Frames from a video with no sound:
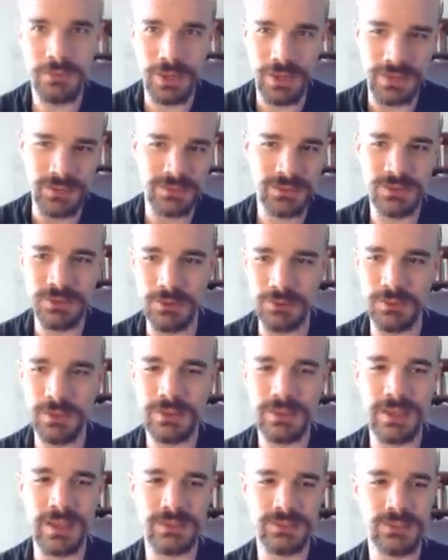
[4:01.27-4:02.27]
I assume
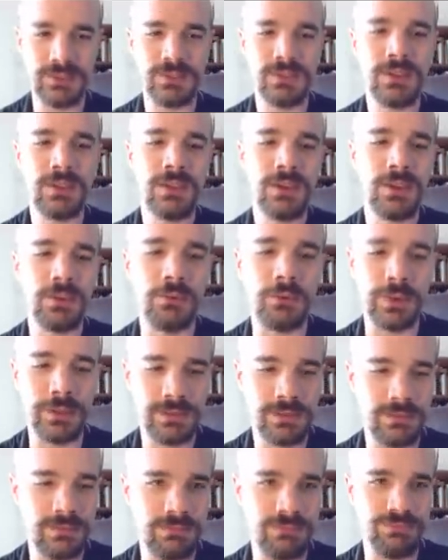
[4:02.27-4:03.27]
that that's
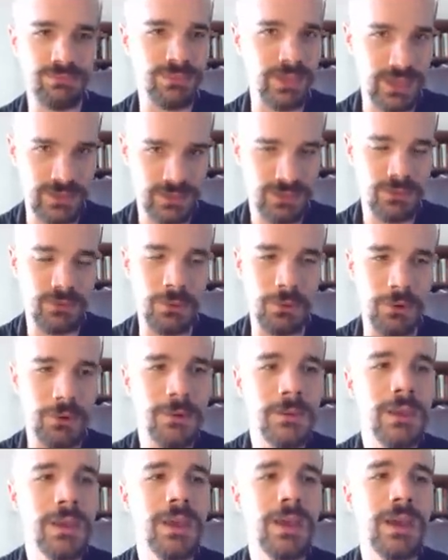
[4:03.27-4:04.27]
what that's for.
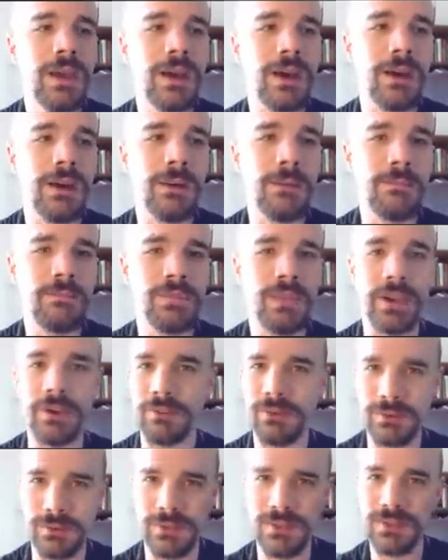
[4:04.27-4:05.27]
Um, now,
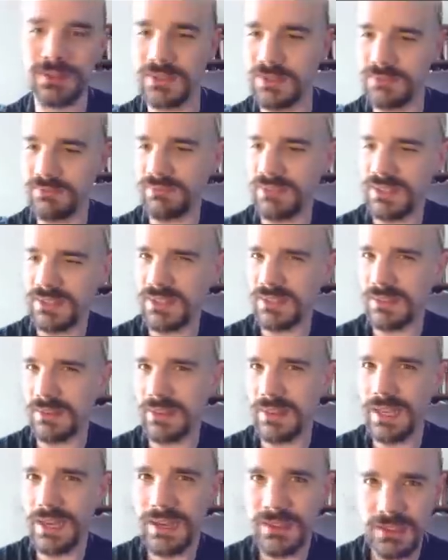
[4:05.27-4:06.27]
of course, this is this is
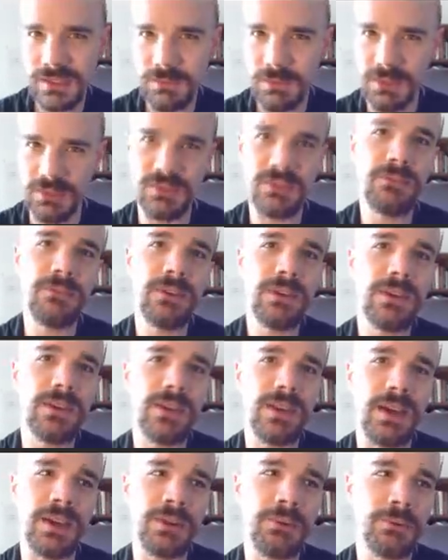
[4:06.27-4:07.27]
Linux
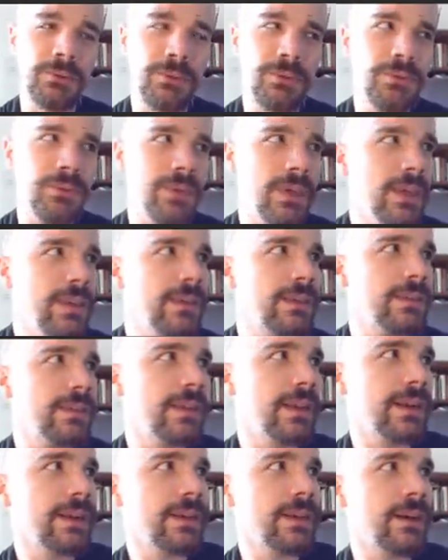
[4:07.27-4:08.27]
specific. I don't think
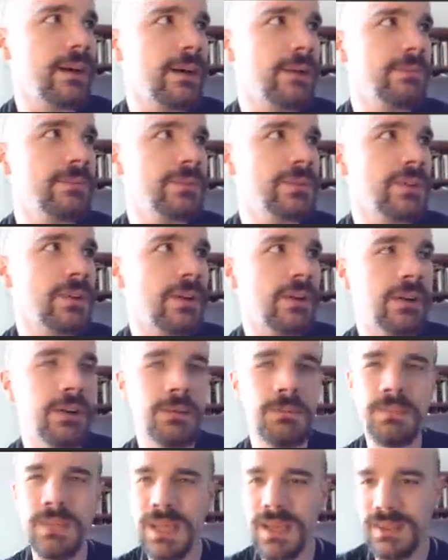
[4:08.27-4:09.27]
that it comes
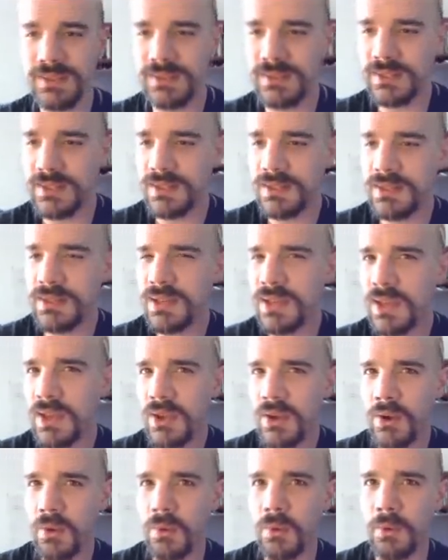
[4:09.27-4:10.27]
on BSD
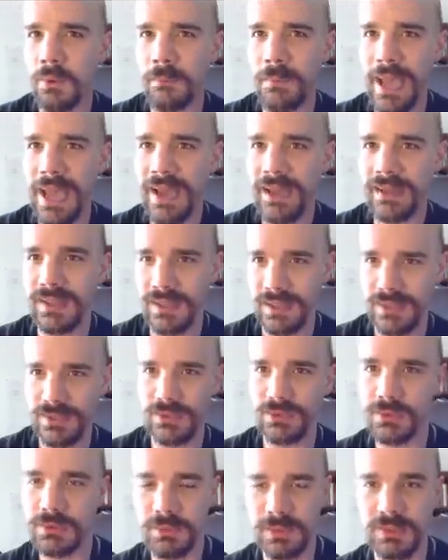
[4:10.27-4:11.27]
or Mac unless
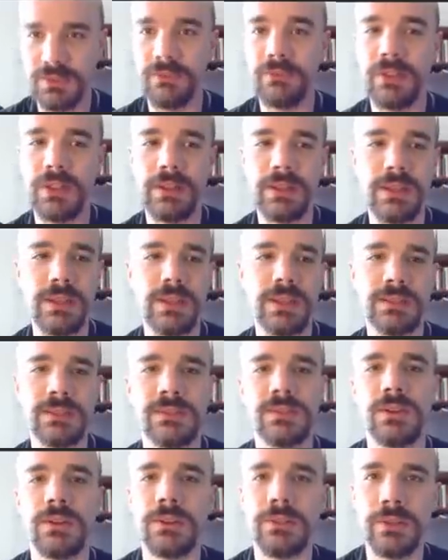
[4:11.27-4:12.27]
you specifically
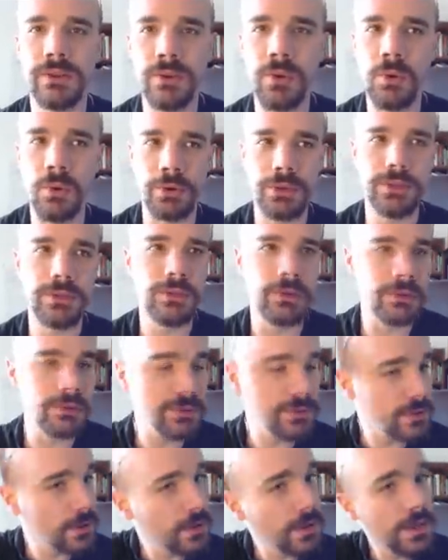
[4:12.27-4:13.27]
install the core
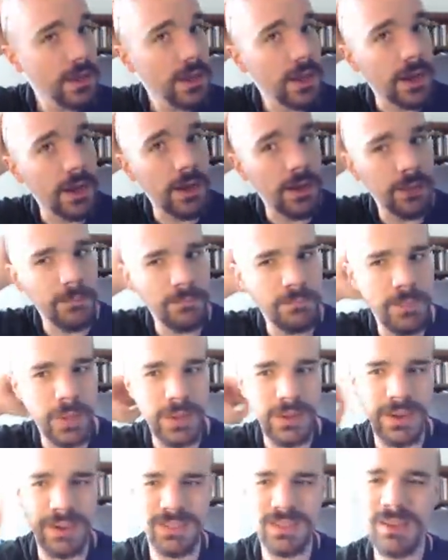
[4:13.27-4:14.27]
utils. Um,
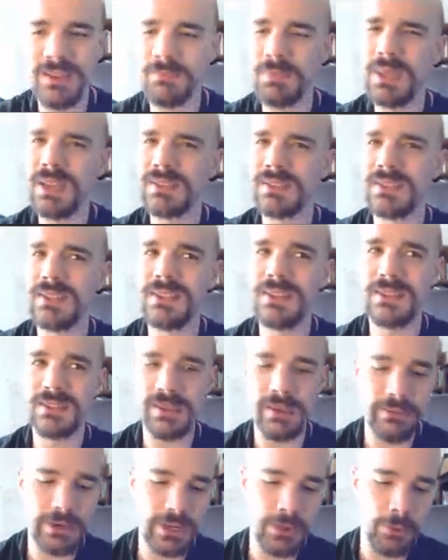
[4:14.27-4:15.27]
but I think BSD does
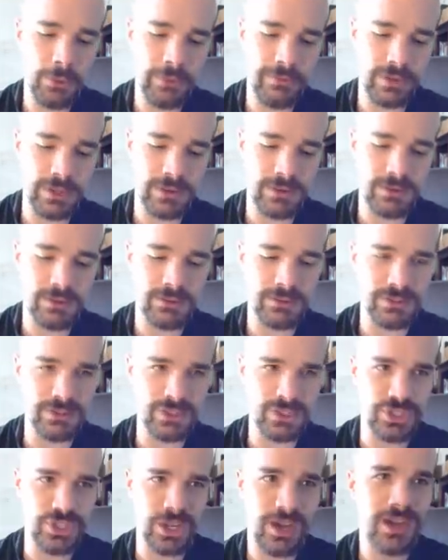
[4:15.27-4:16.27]
have an equivalent called
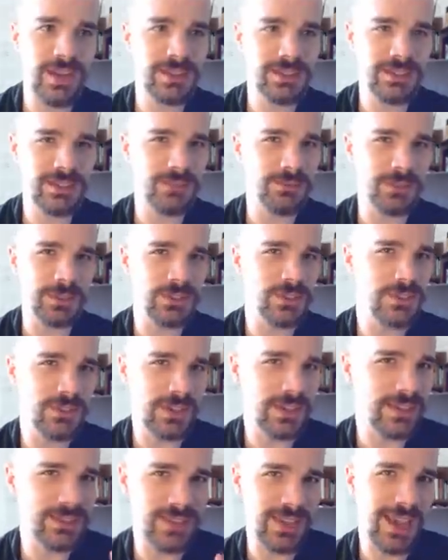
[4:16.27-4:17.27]
JOT, which
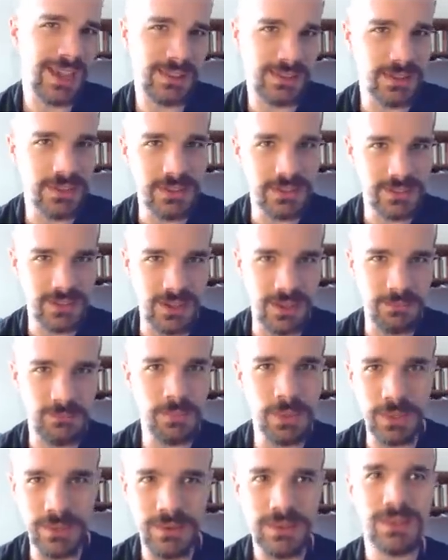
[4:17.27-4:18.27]
isn't exactly the same,
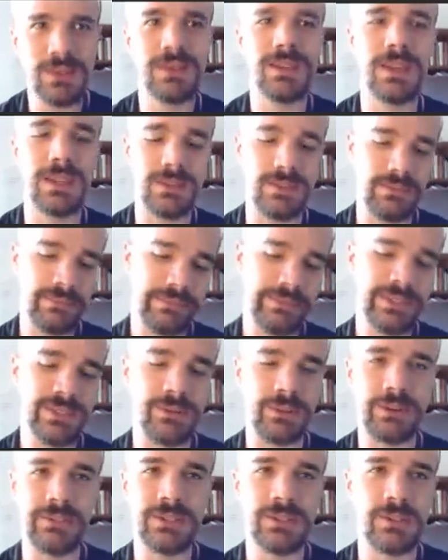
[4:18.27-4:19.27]
but it
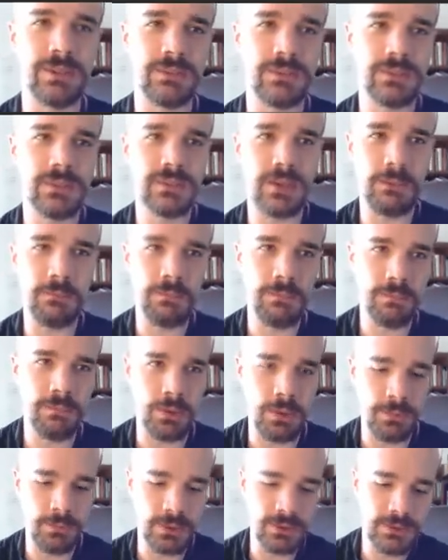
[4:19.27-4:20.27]
sort of serves the same
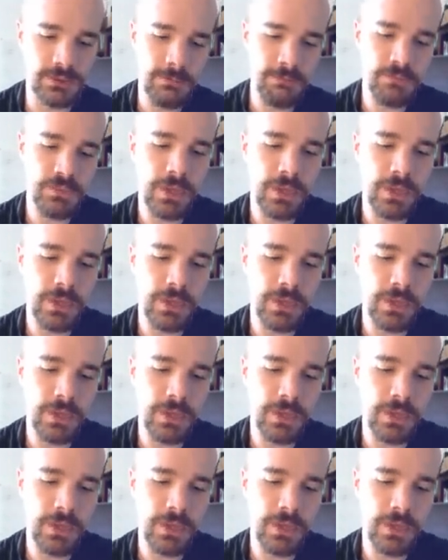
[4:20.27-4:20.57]
purpose.